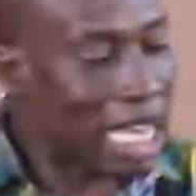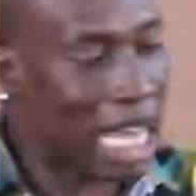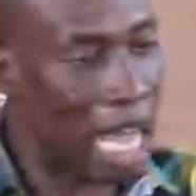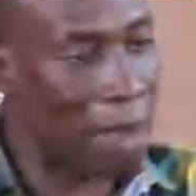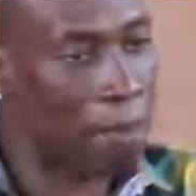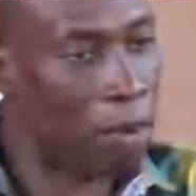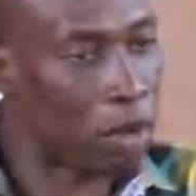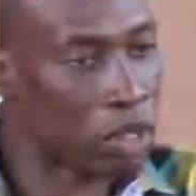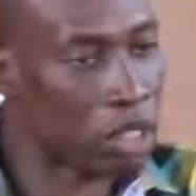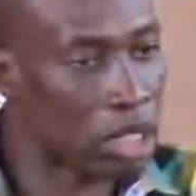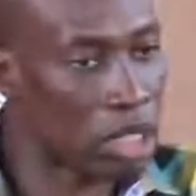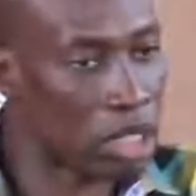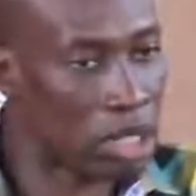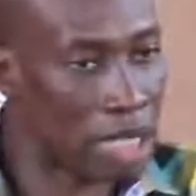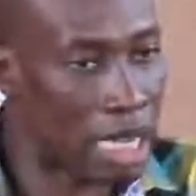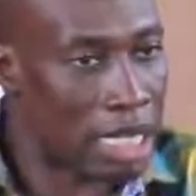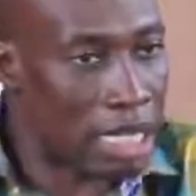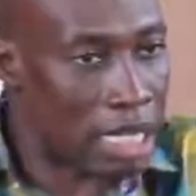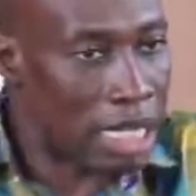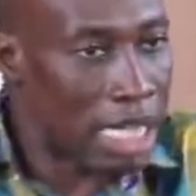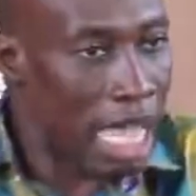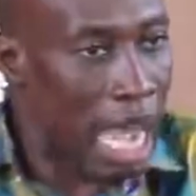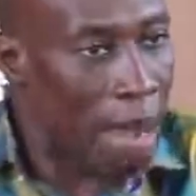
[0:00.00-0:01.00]
think about it,
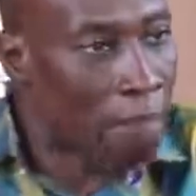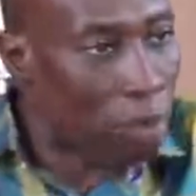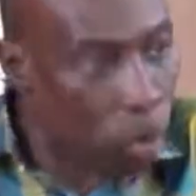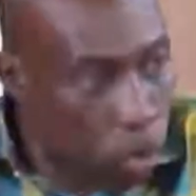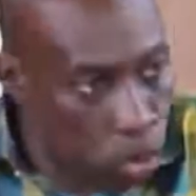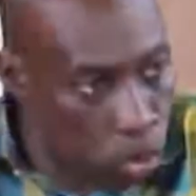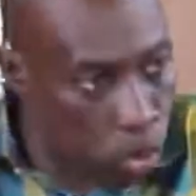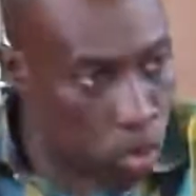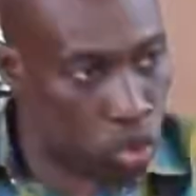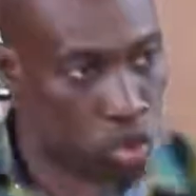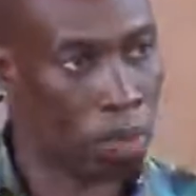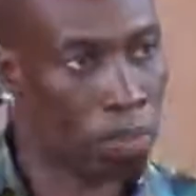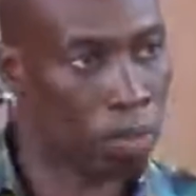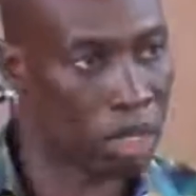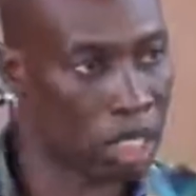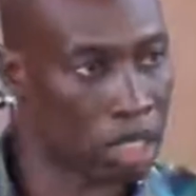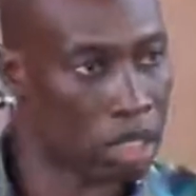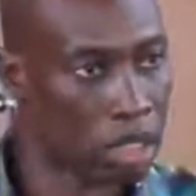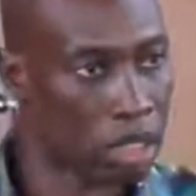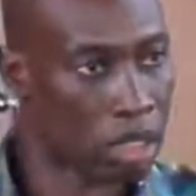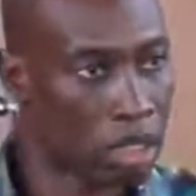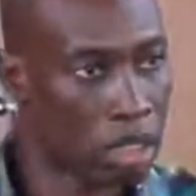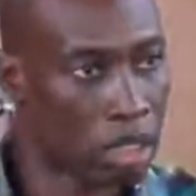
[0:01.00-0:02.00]
and say, I'm going to
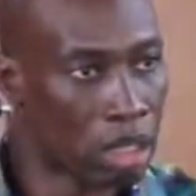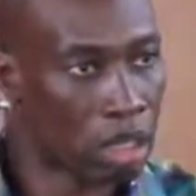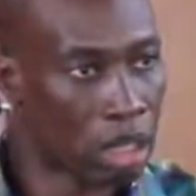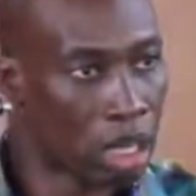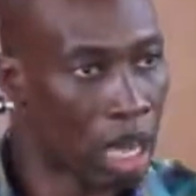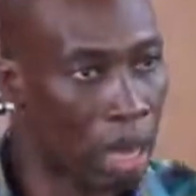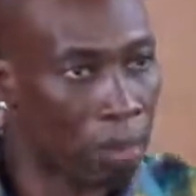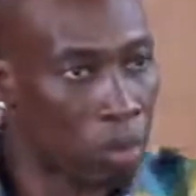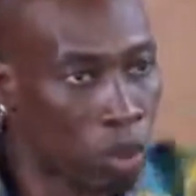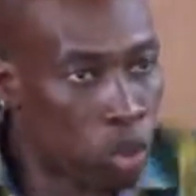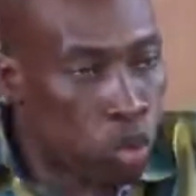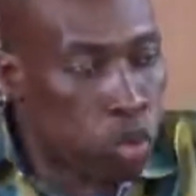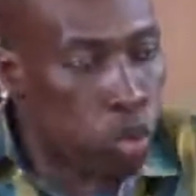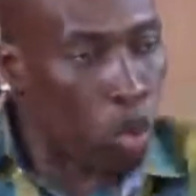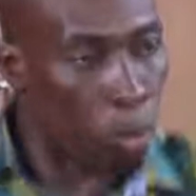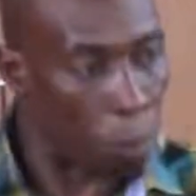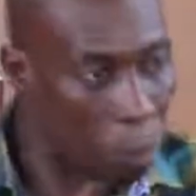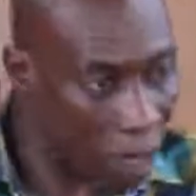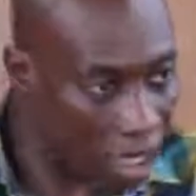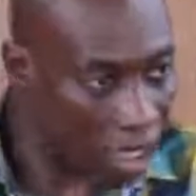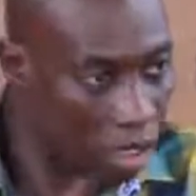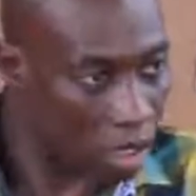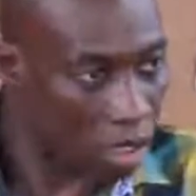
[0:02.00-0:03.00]
submit, I'm going
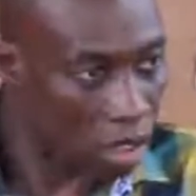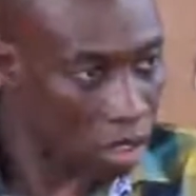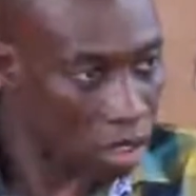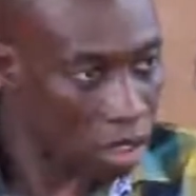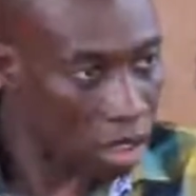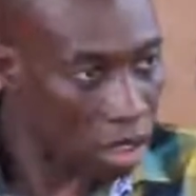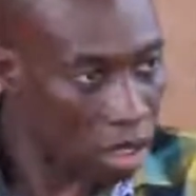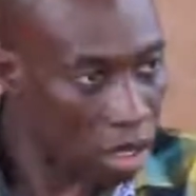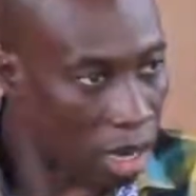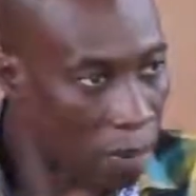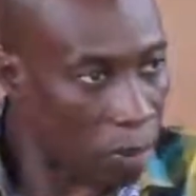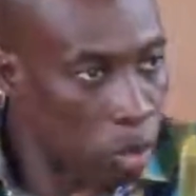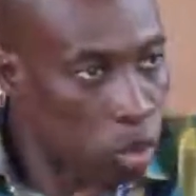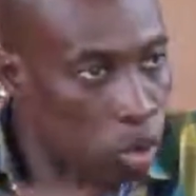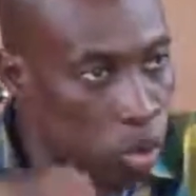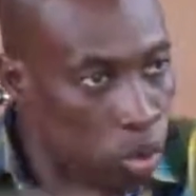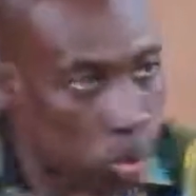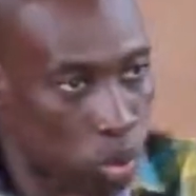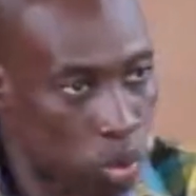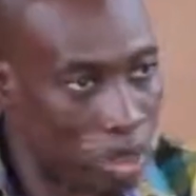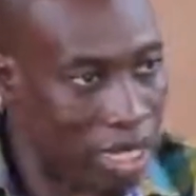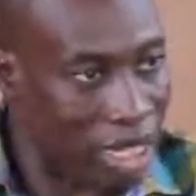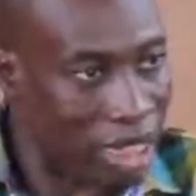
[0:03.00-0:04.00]
to obey, I'm
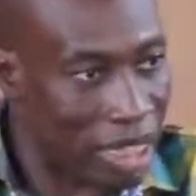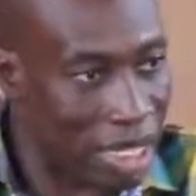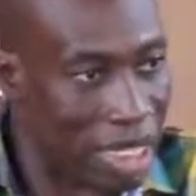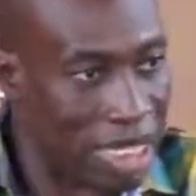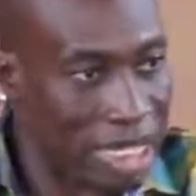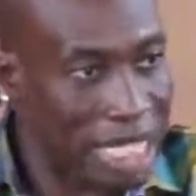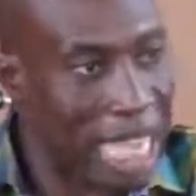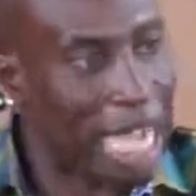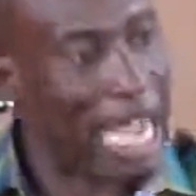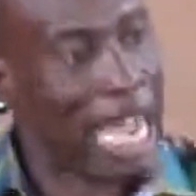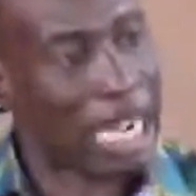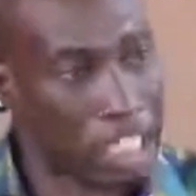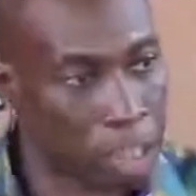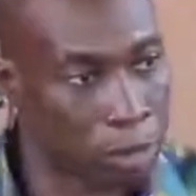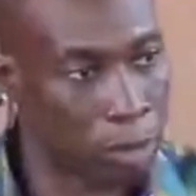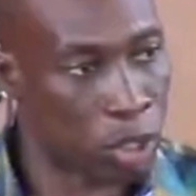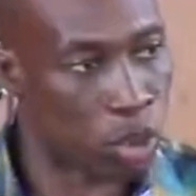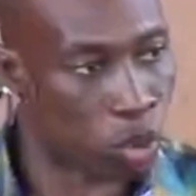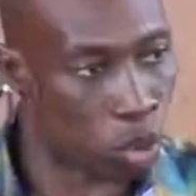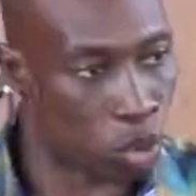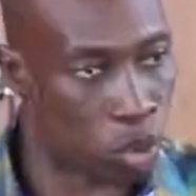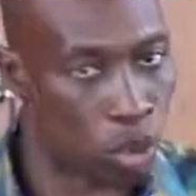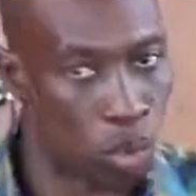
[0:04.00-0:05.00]
going to do the things they're
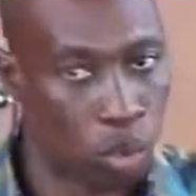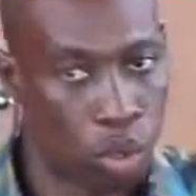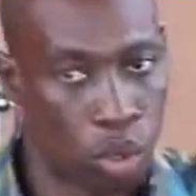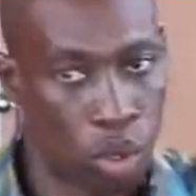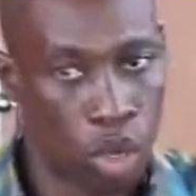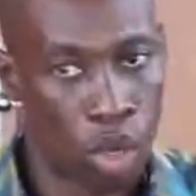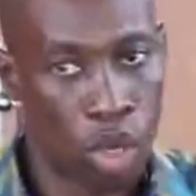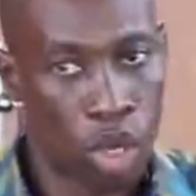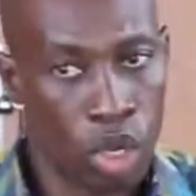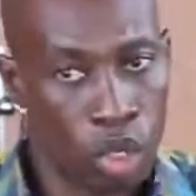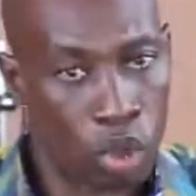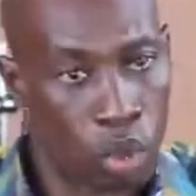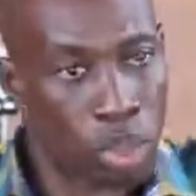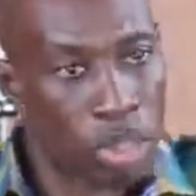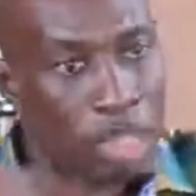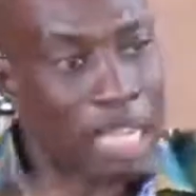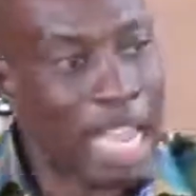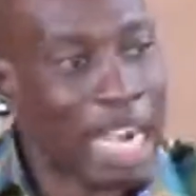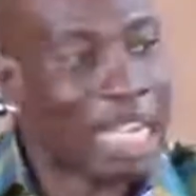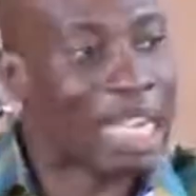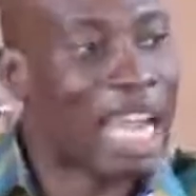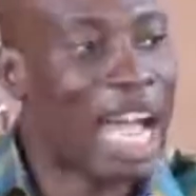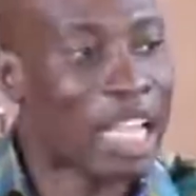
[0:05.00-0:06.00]
asking me to do.
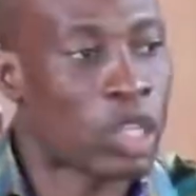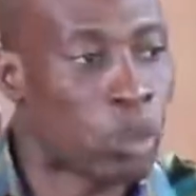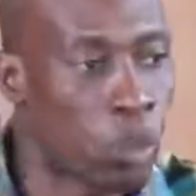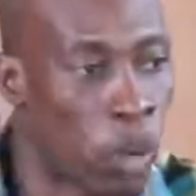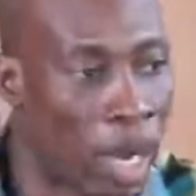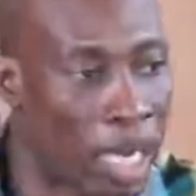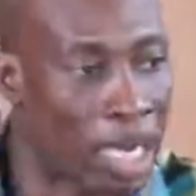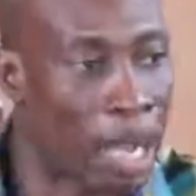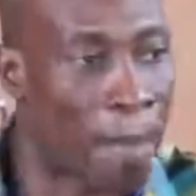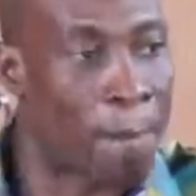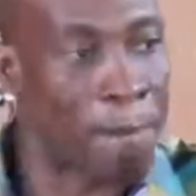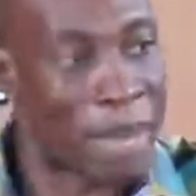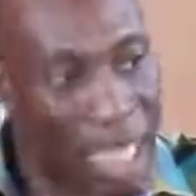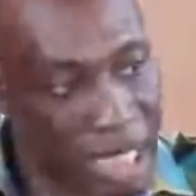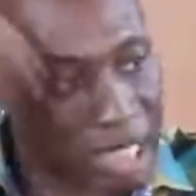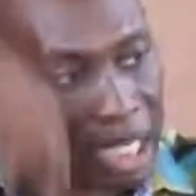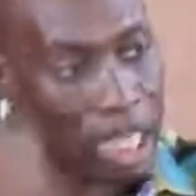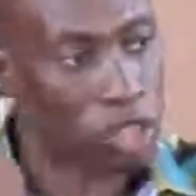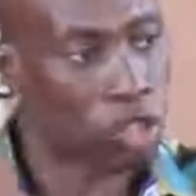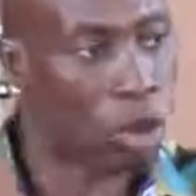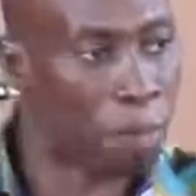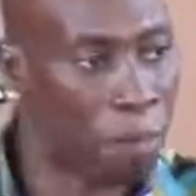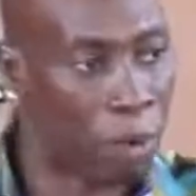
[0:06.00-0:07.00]
You take that word and
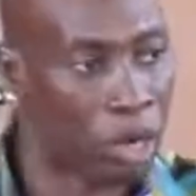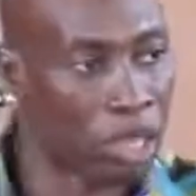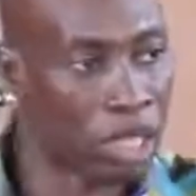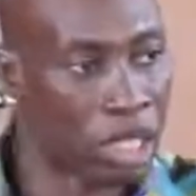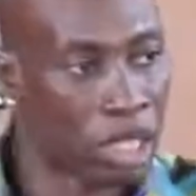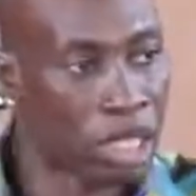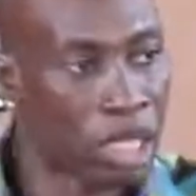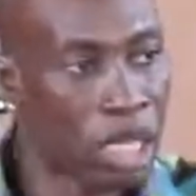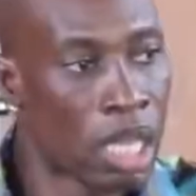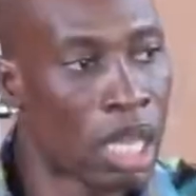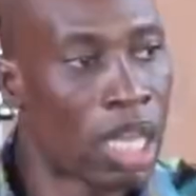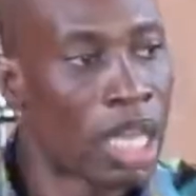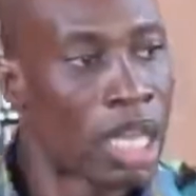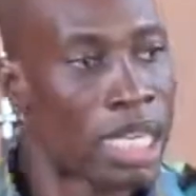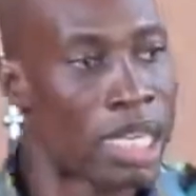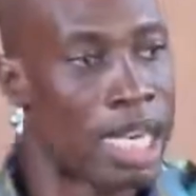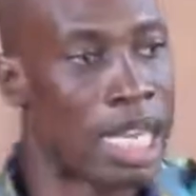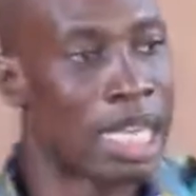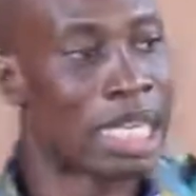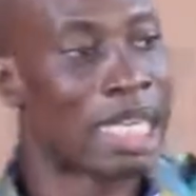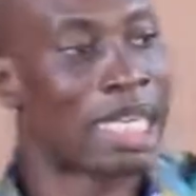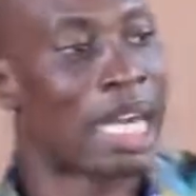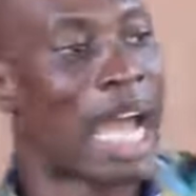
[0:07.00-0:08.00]
meditate upon it.
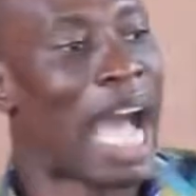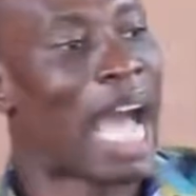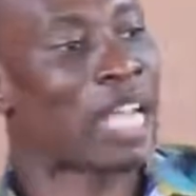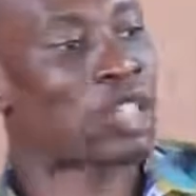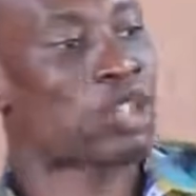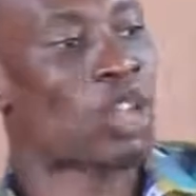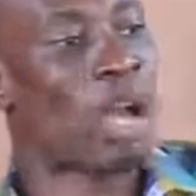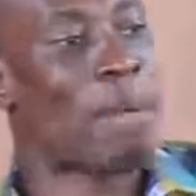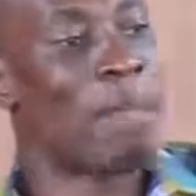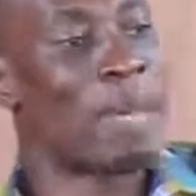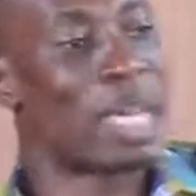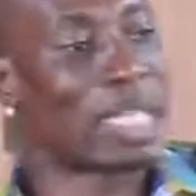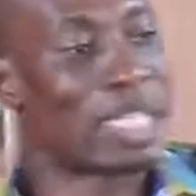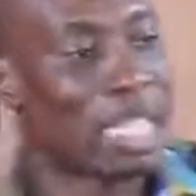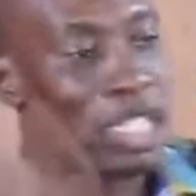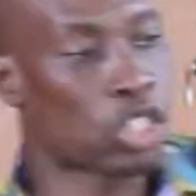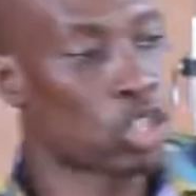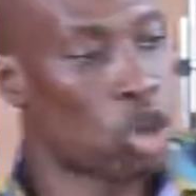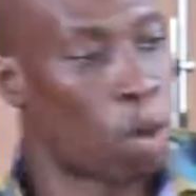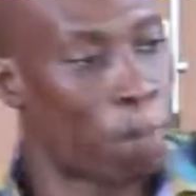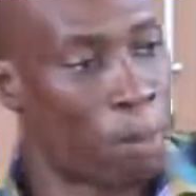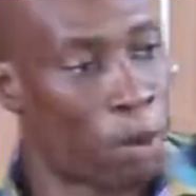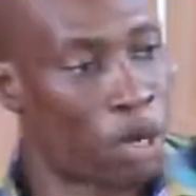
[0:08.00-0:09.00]
Then, as you are
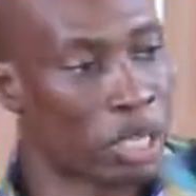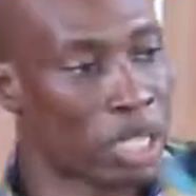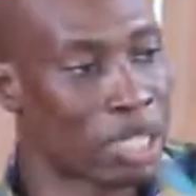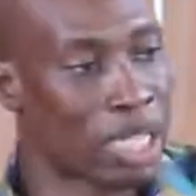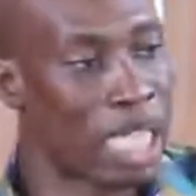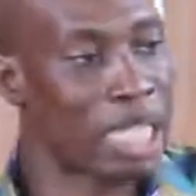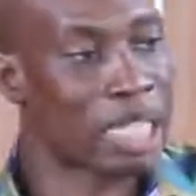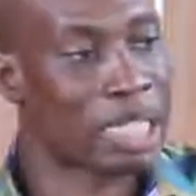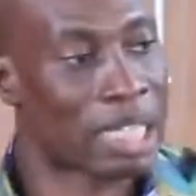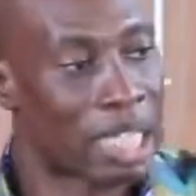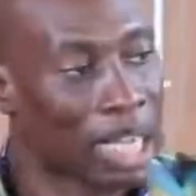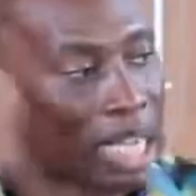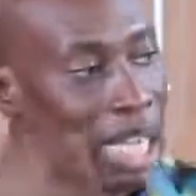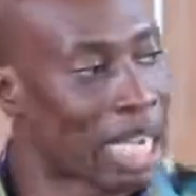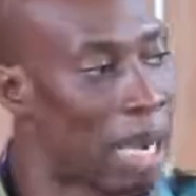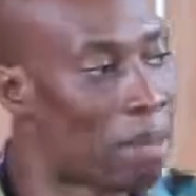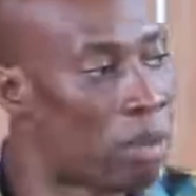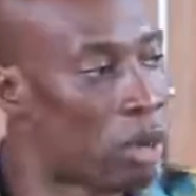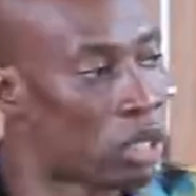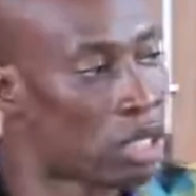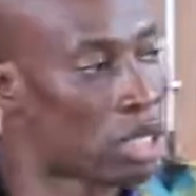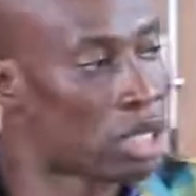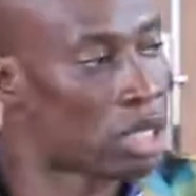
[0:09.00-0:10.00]
meditating upon it and
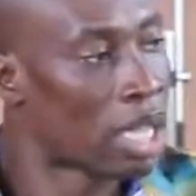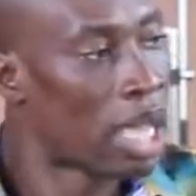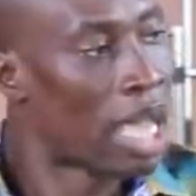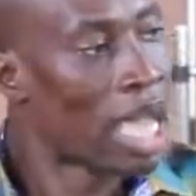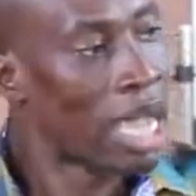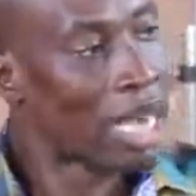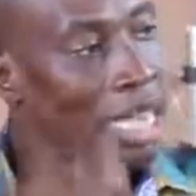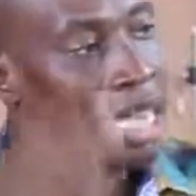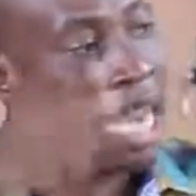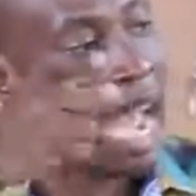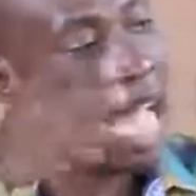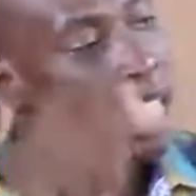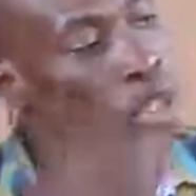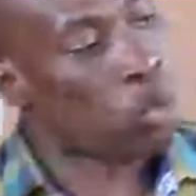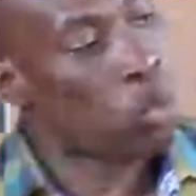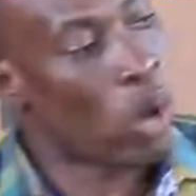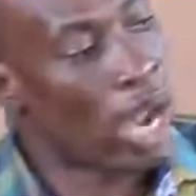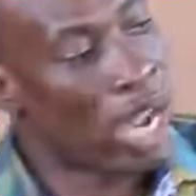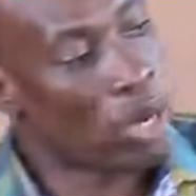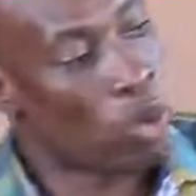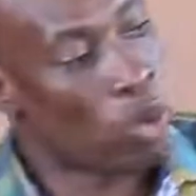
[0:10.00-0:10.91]
thinking about it, that